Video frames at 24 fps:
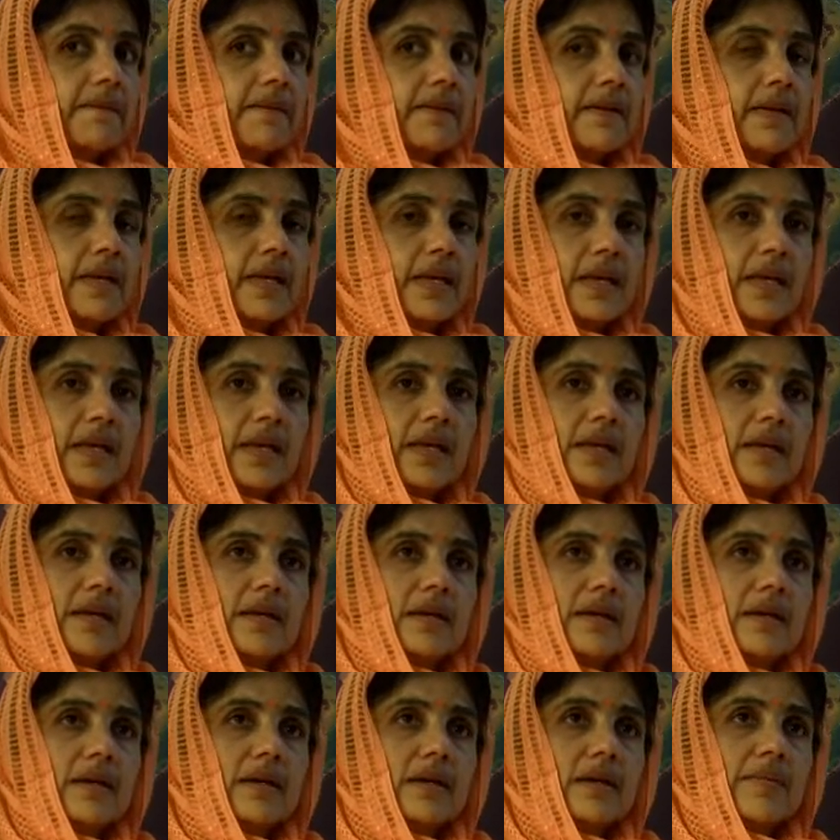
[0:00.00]
He
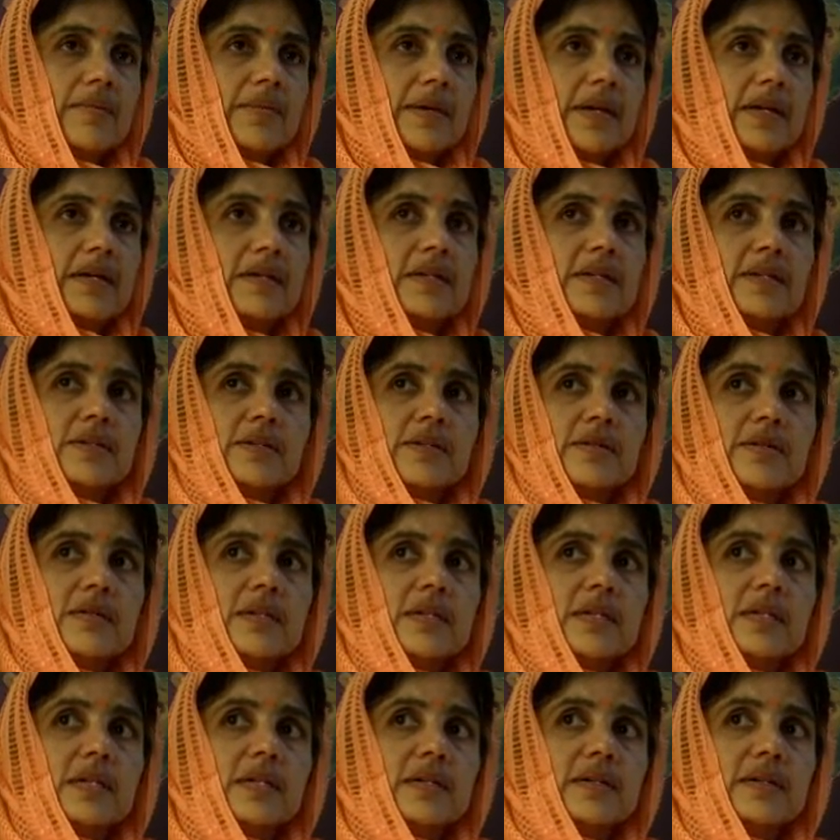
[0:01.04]
apparently wrote
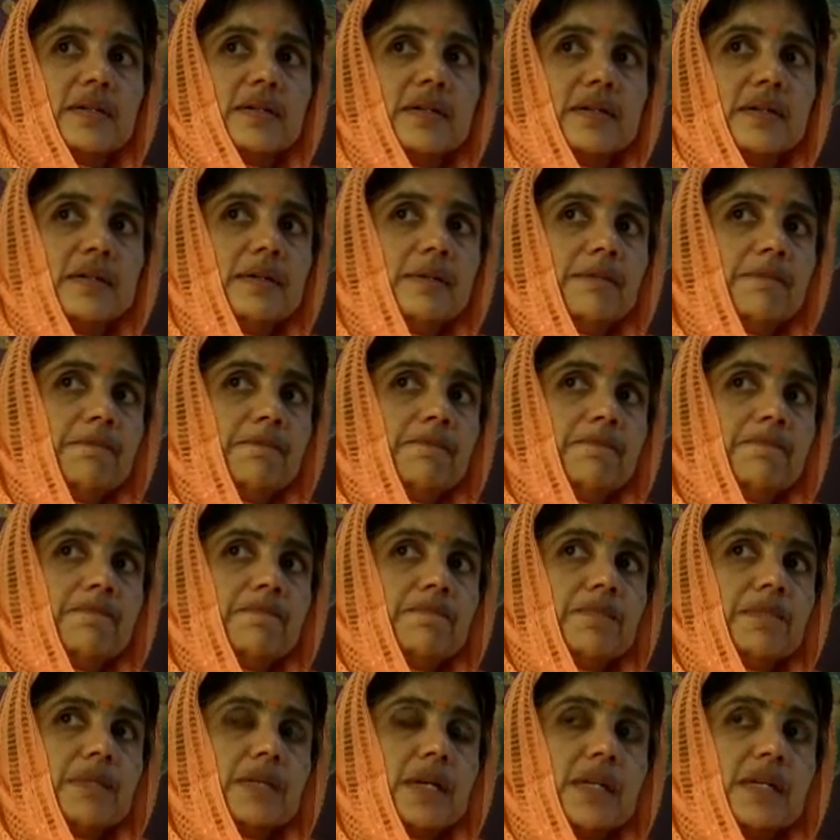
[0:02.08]
an article
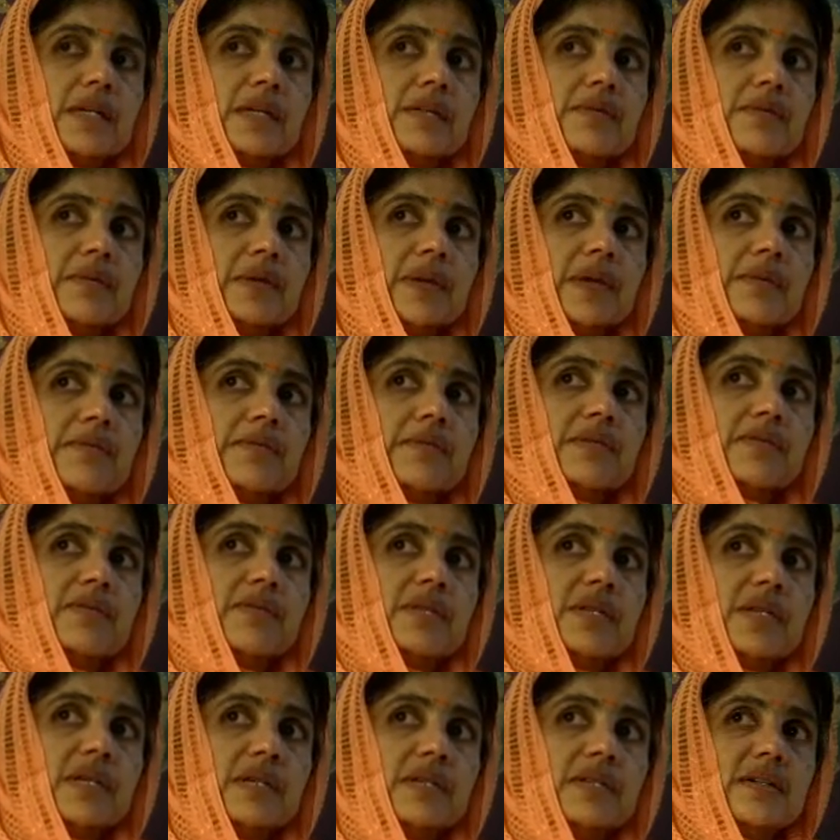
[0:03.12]
that has become the
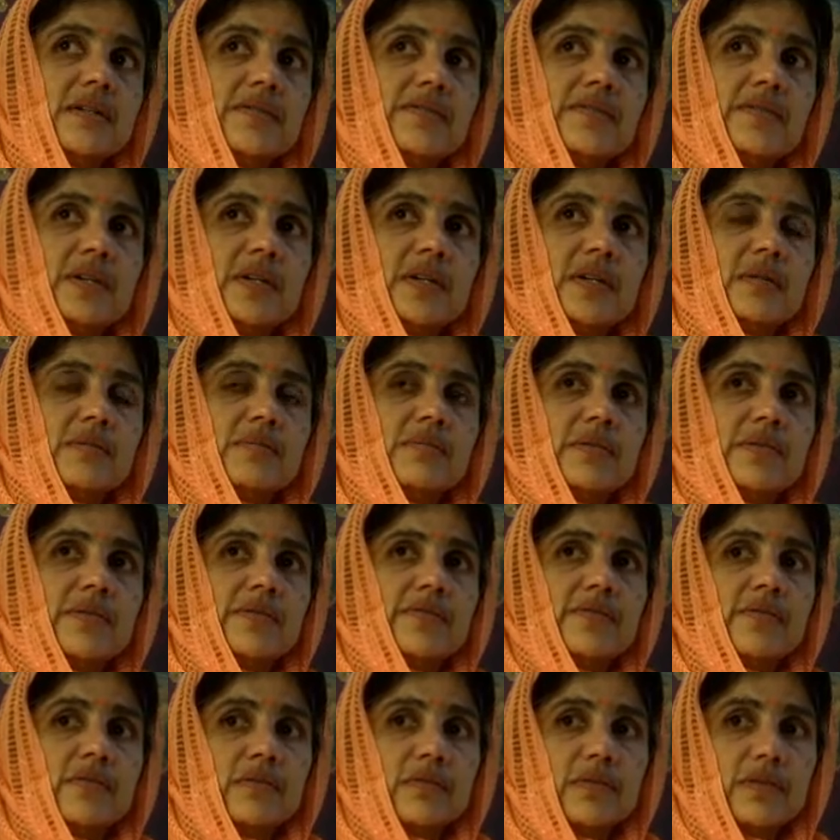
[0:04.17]
seat of a number
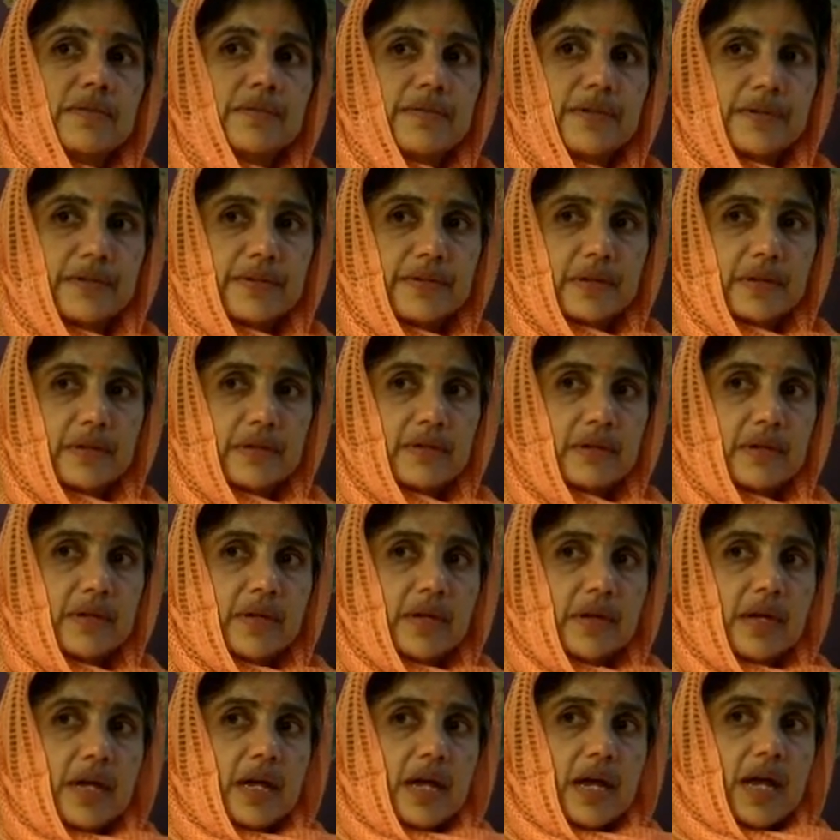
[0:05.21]
of controversies,
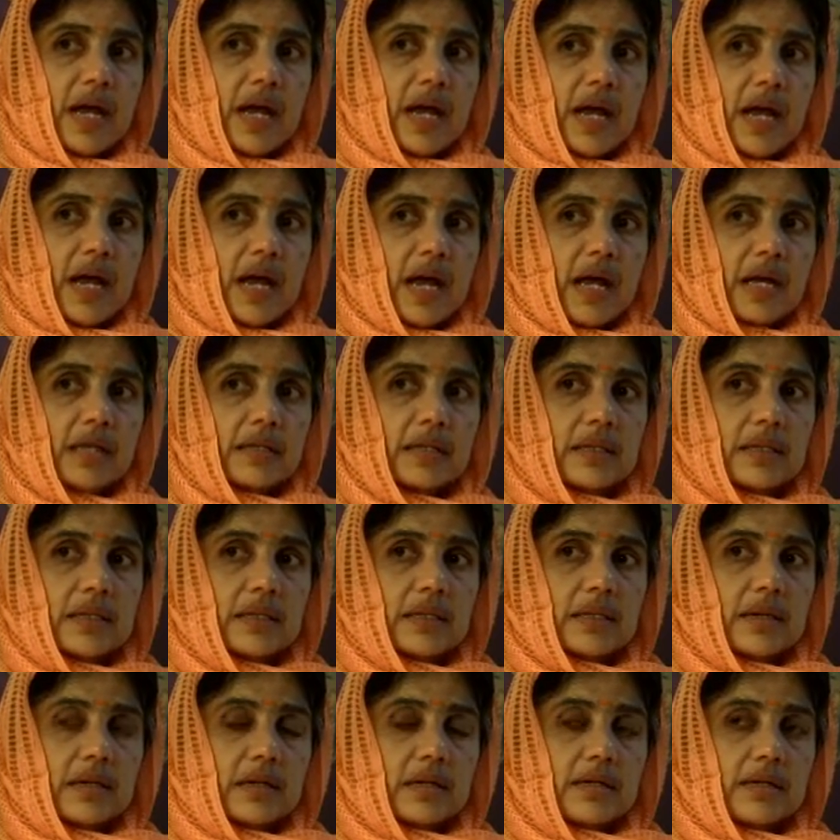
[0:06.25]
and the
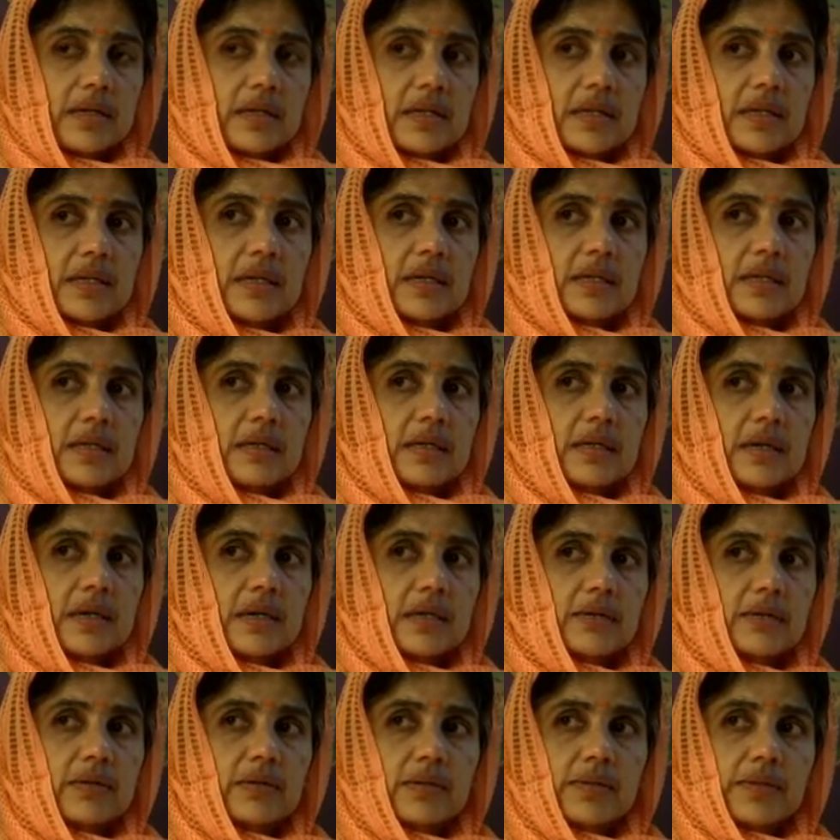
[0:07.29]
article,
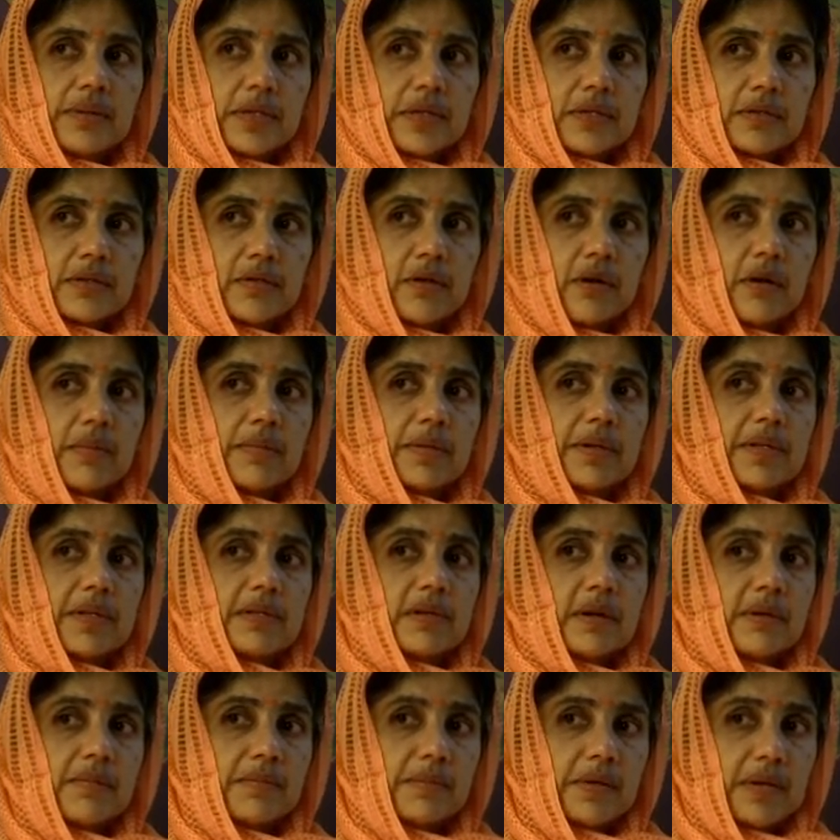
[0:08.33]
I don't know what it's called, but it's
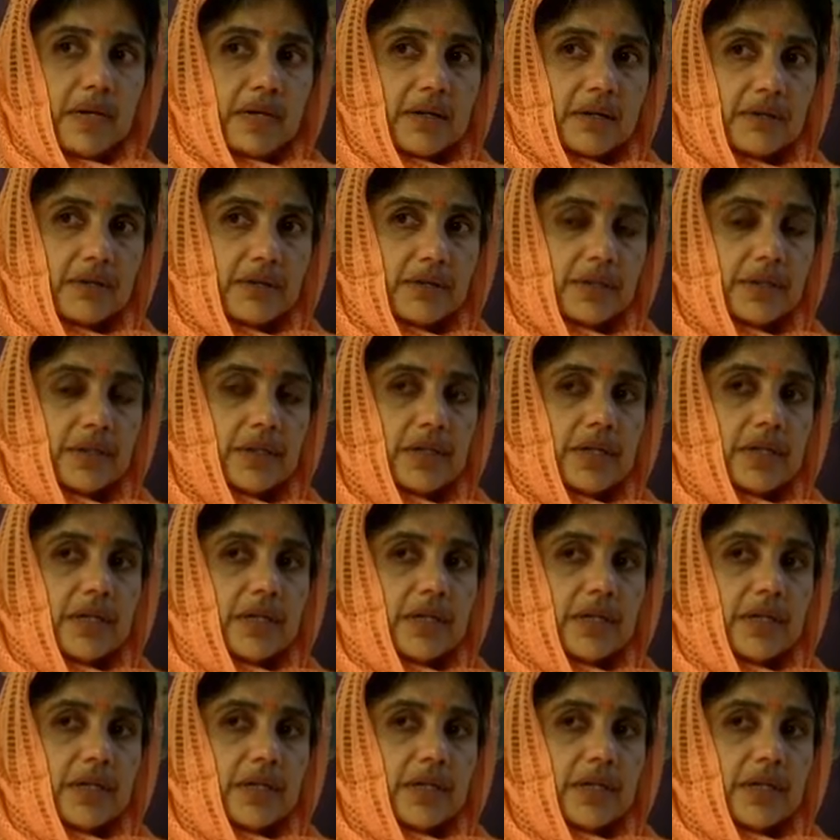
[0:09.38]
about